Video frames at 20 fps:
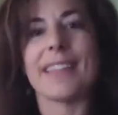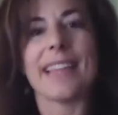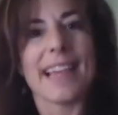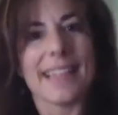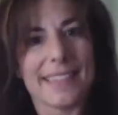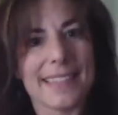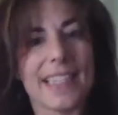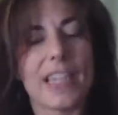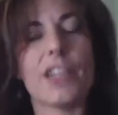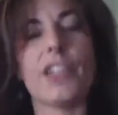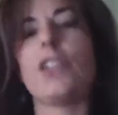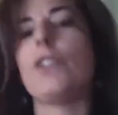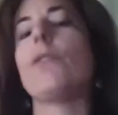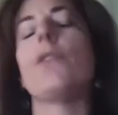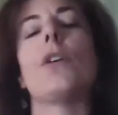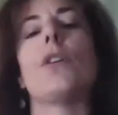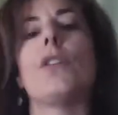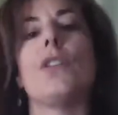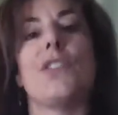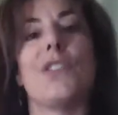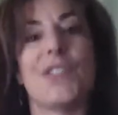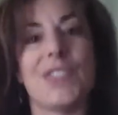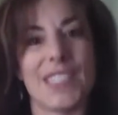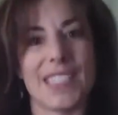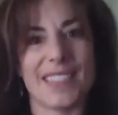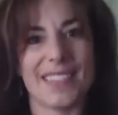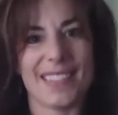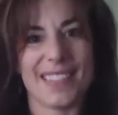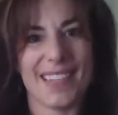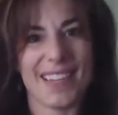that's how you know you've
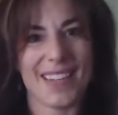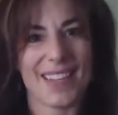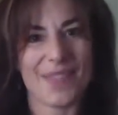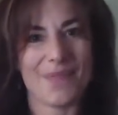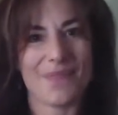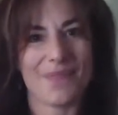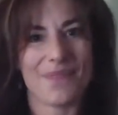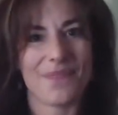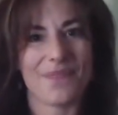succeeded.